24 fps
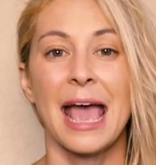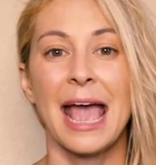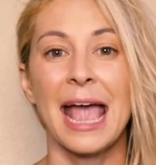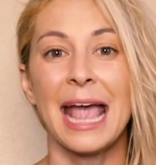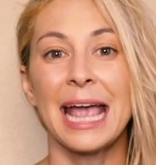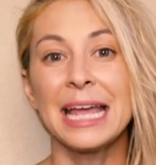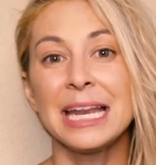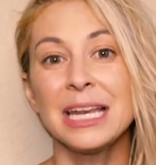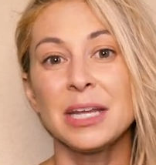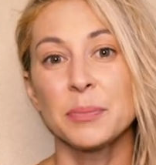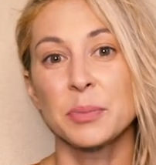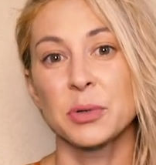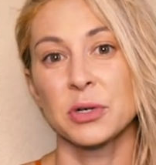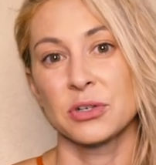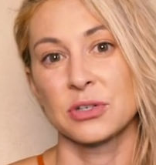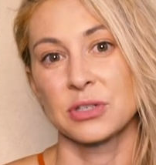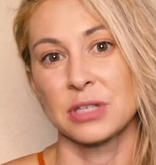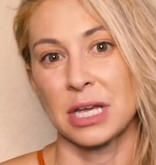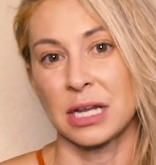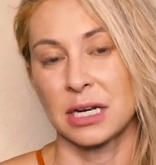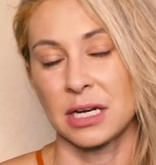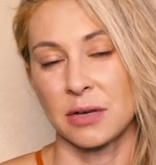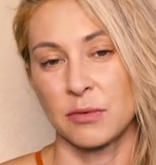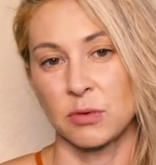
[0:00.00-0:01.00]

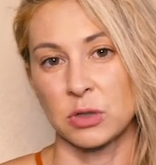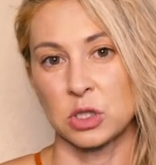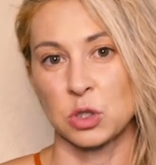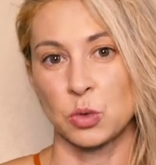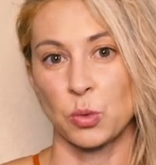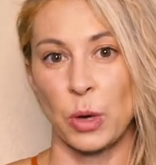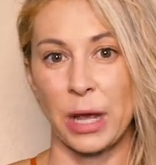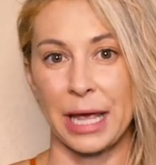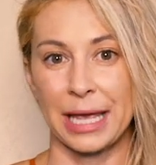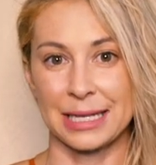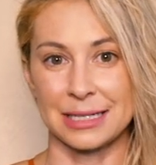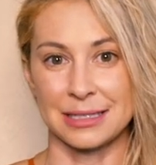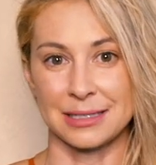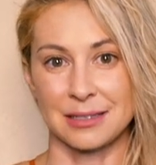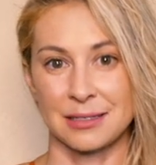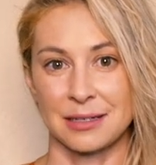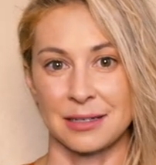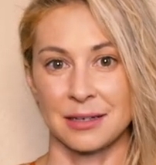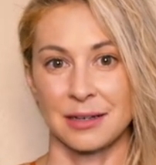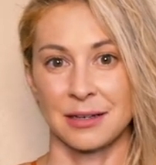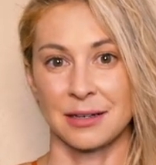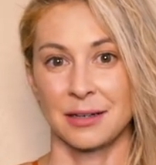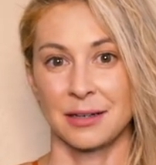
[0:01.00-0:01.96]
80% of its waste,